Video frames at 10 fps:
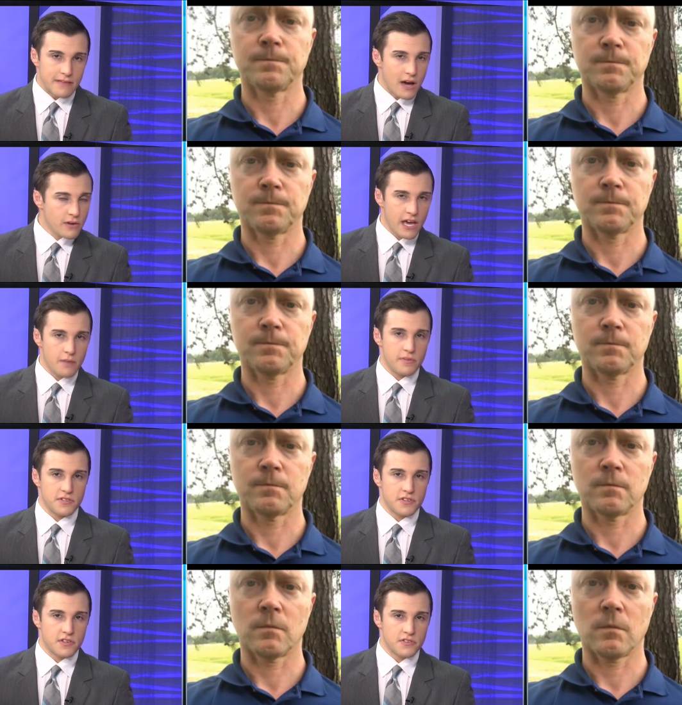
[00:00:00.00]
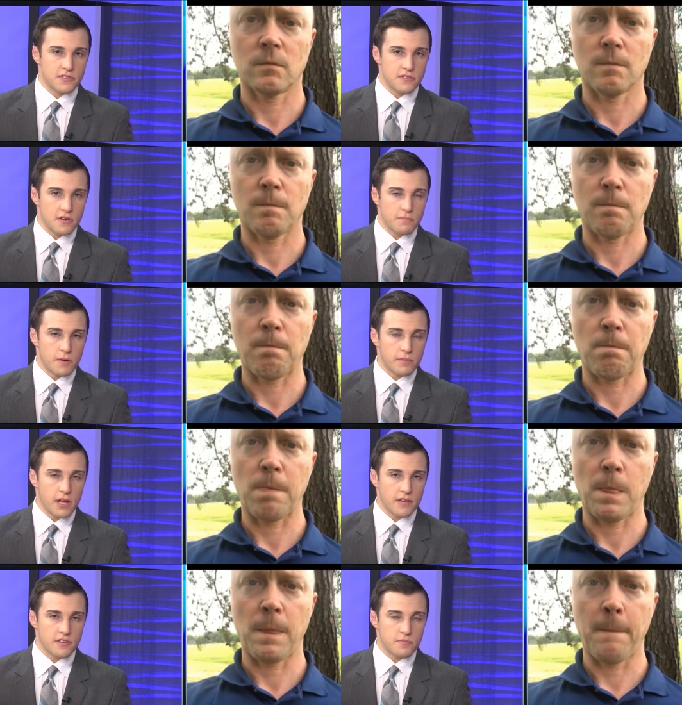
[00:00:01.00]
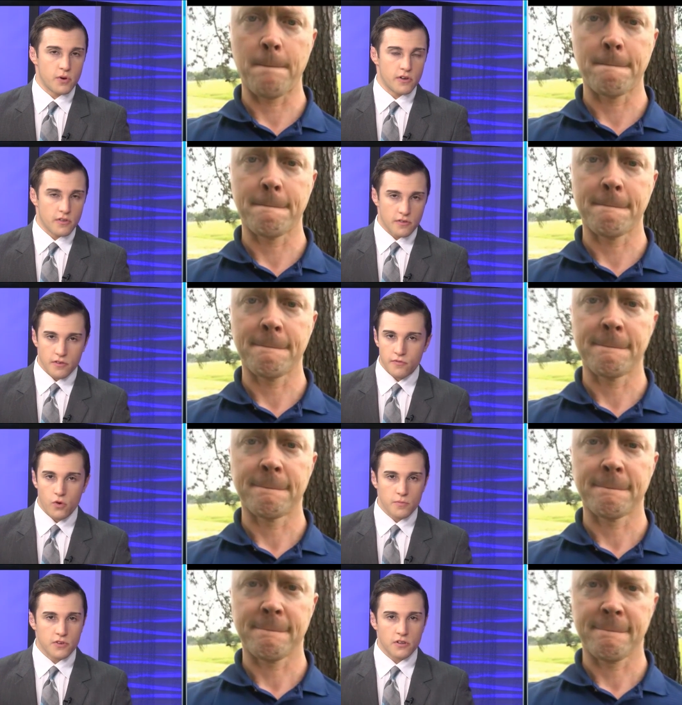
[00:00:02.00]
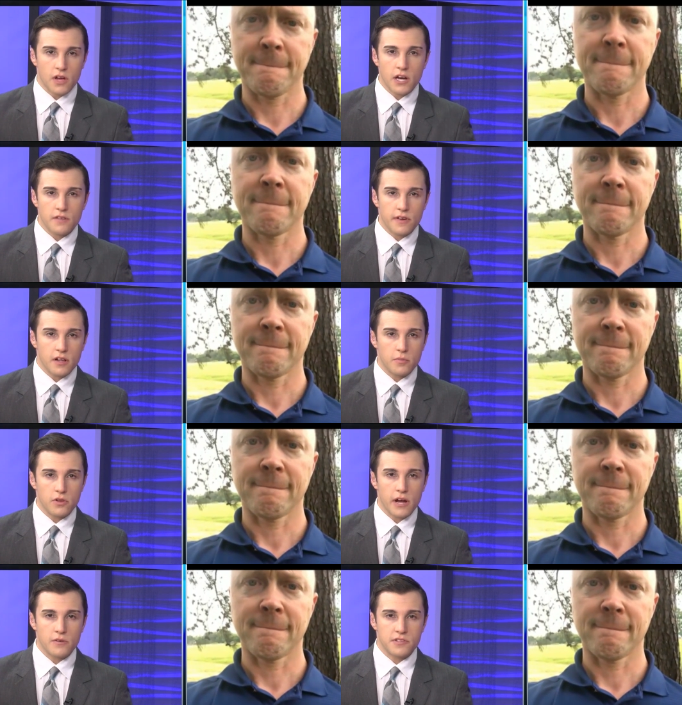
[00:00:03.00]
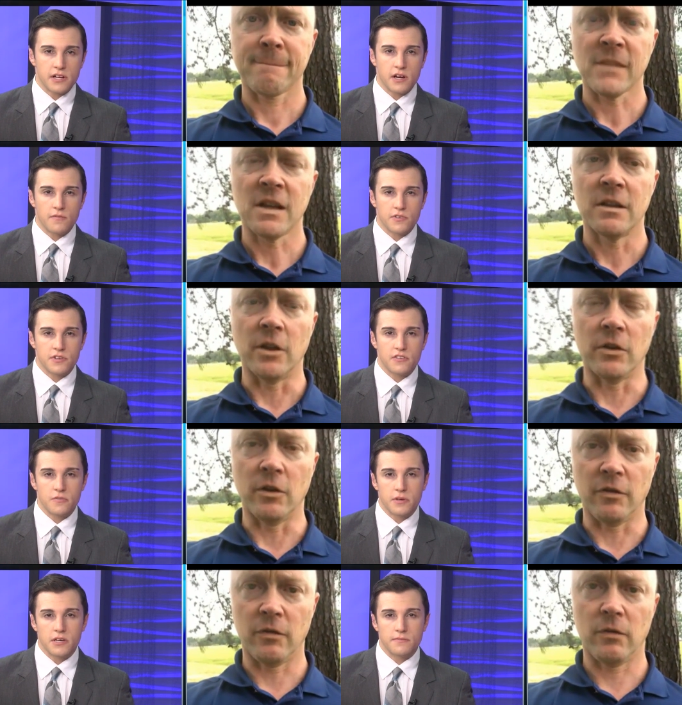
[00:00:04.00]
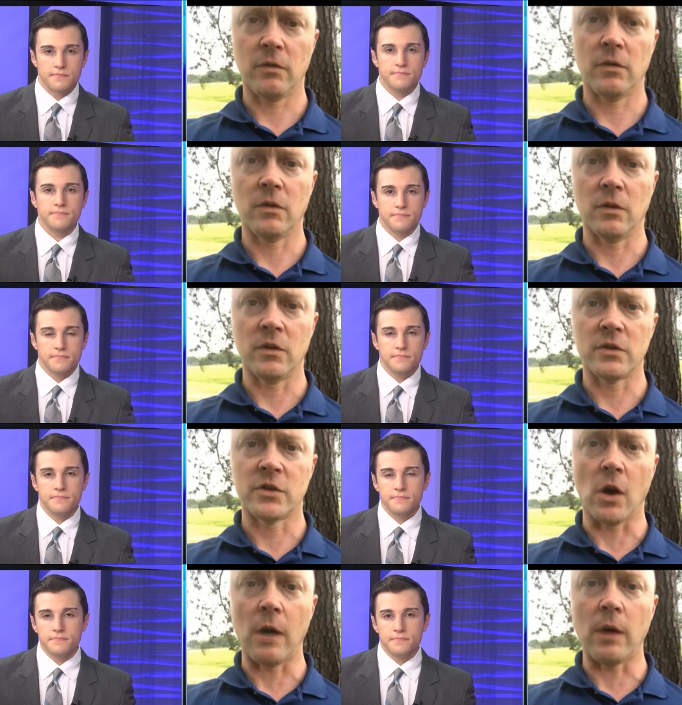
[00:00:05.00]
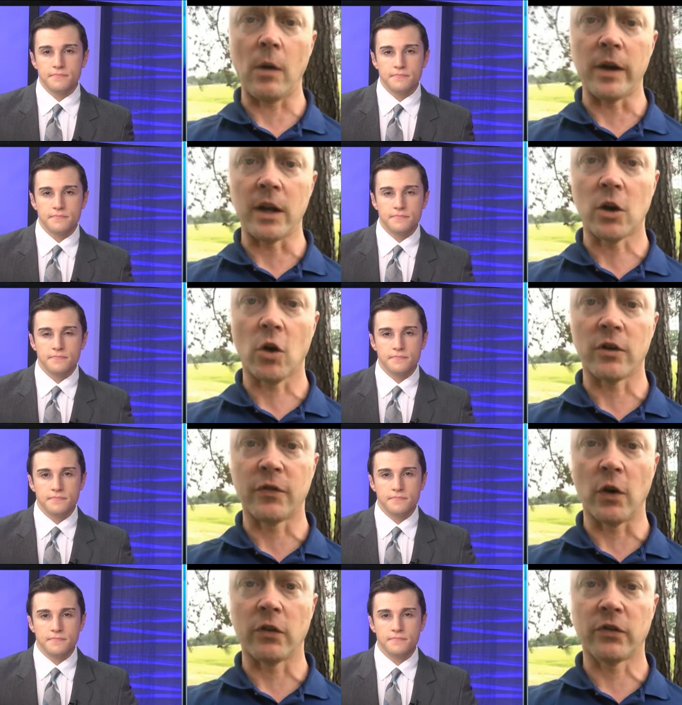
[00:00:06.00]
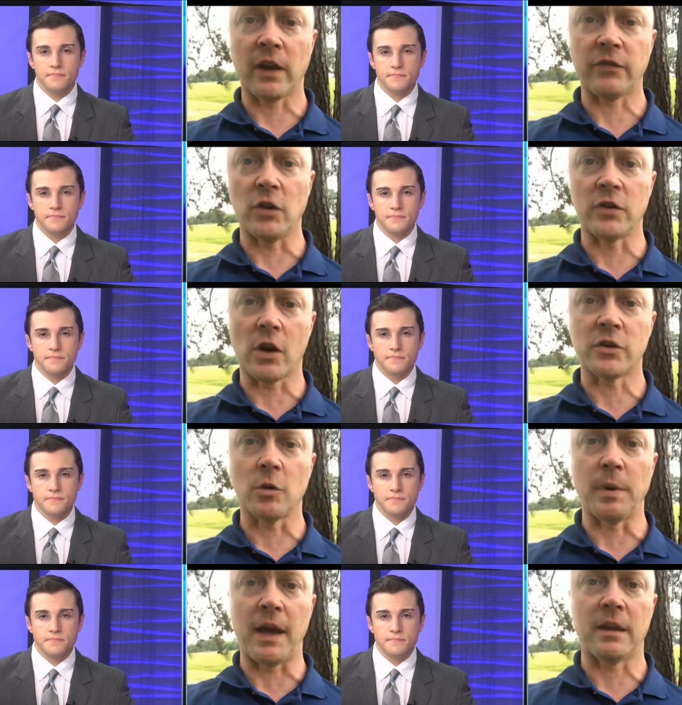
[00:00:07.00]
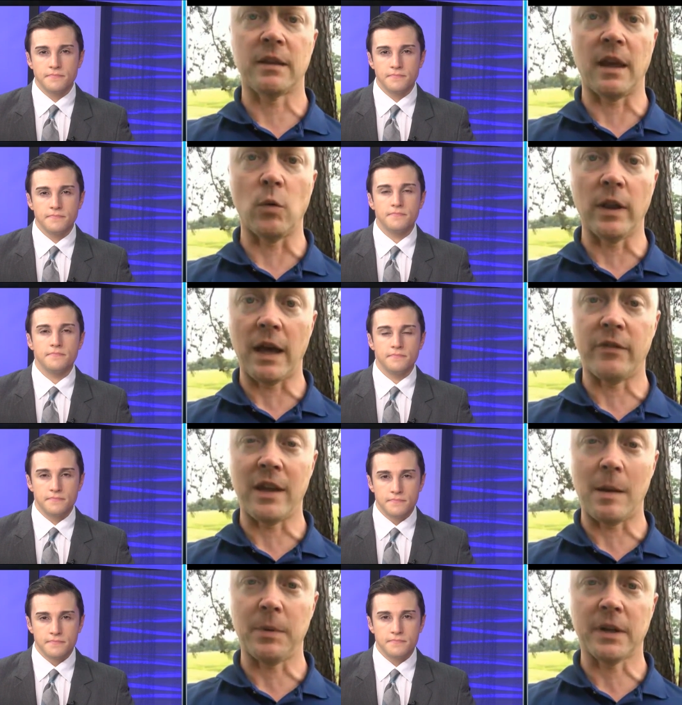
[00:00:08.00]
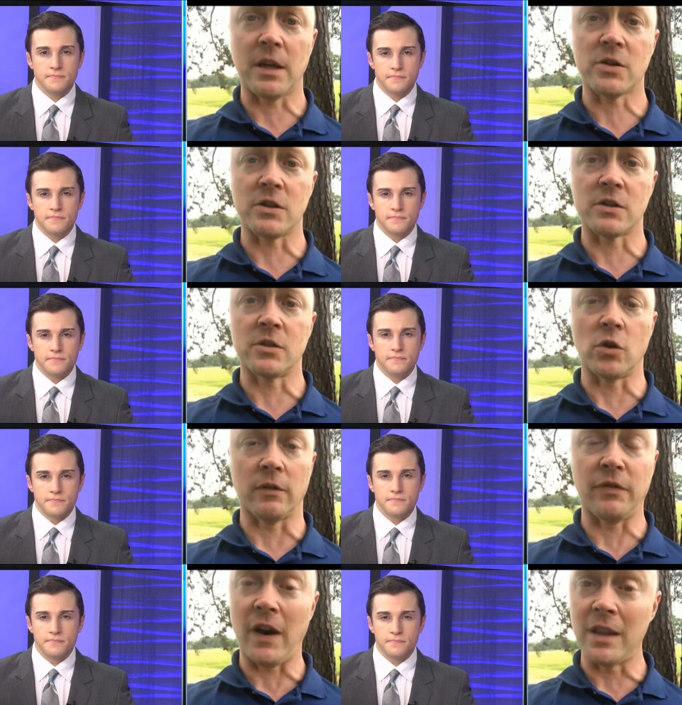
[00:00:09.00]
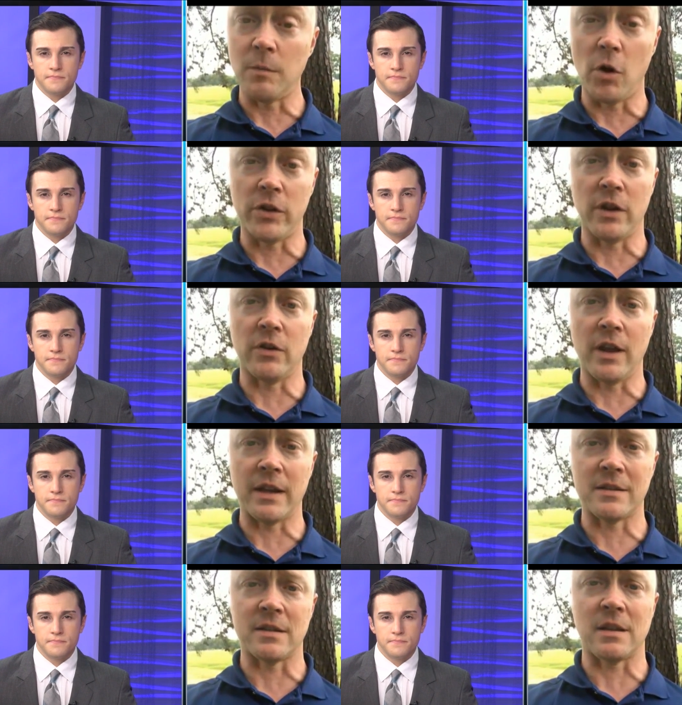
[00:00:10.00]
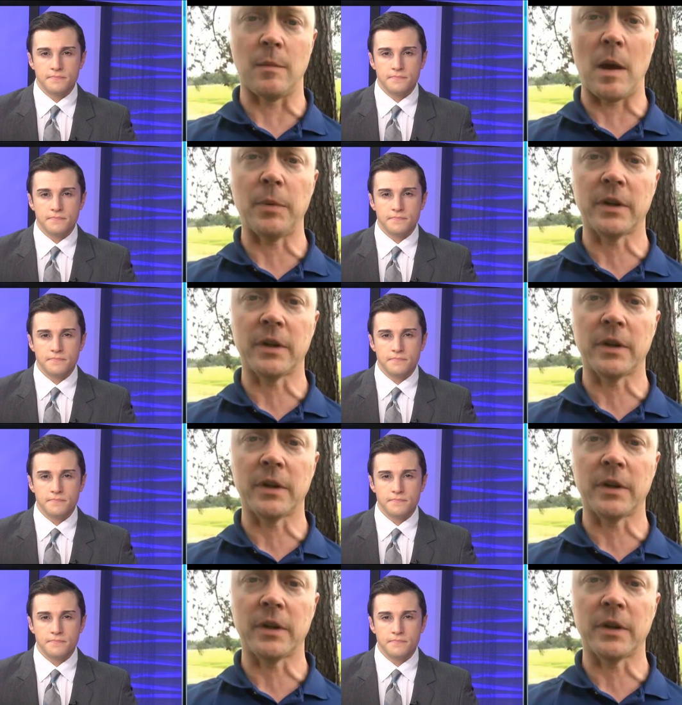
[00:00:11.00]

Speaker 1: how can businesses apply at this point? Are there, there forms online available? How does that conversation the, the, so
Speaker 2: I, I, would encourage folks after you talk to your bank, they will have the applications. You can find them on the internet. It's the same